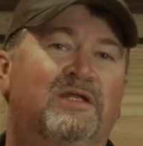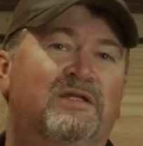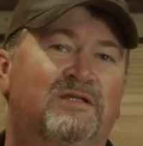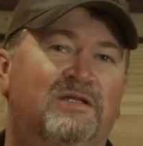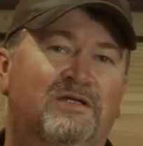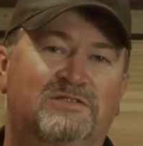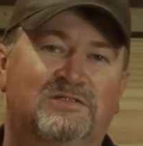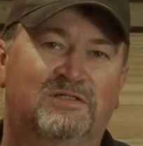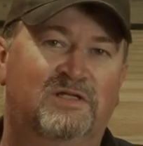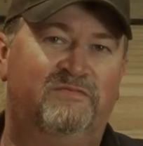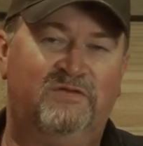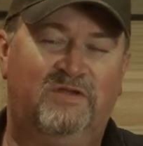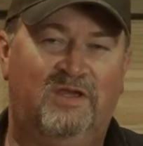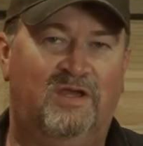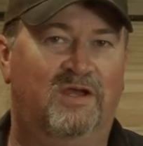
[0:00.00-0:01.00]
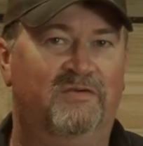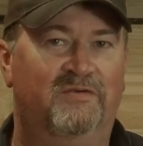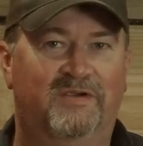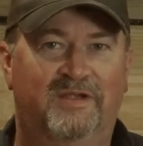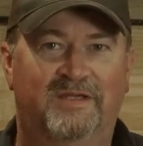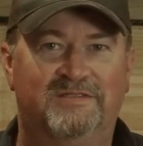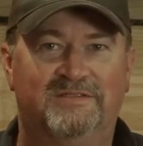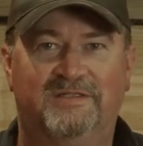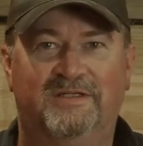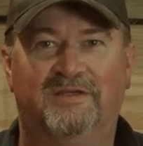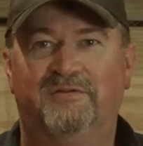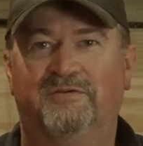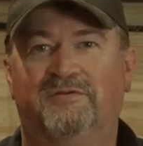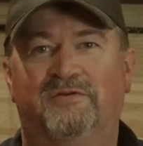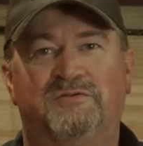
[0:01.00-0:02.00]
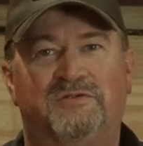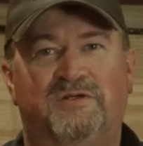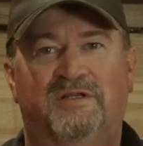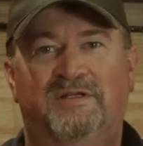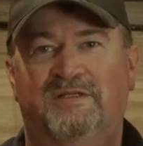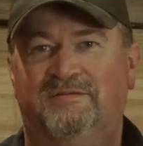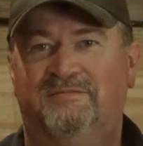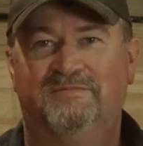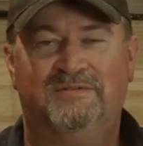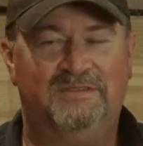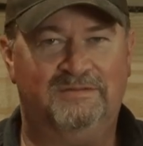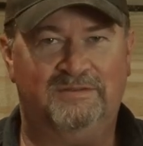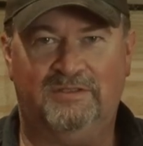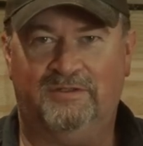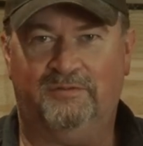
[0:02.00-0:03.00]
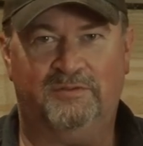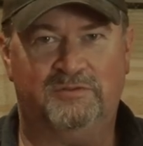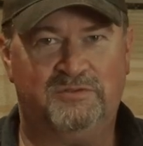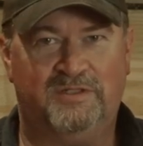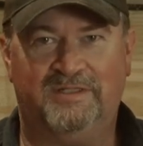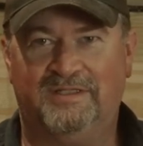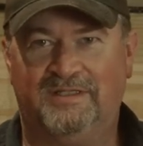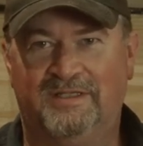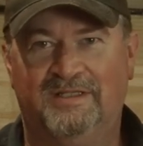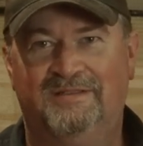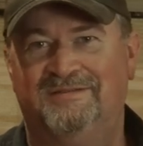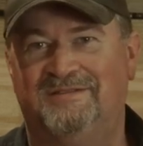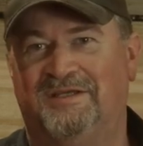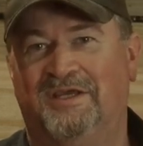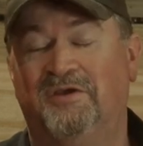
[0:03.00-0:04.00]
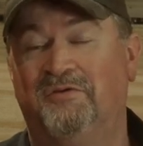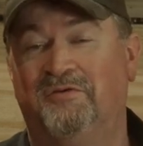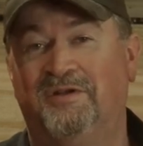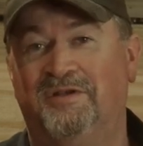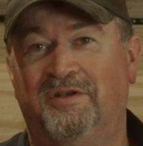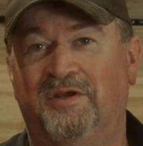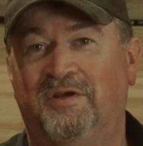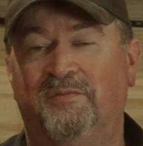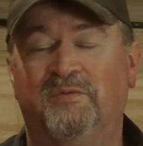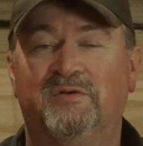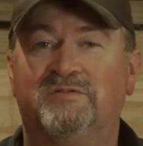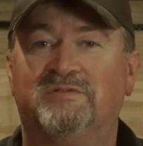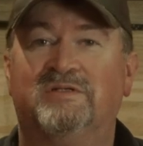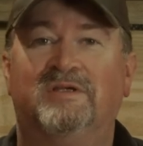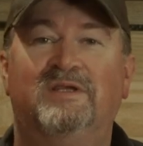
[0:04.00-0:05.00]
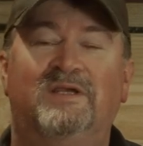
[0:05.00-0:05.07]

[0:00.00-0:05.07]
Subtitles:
Ducks love to congregate together. They're trying to get together in numbers.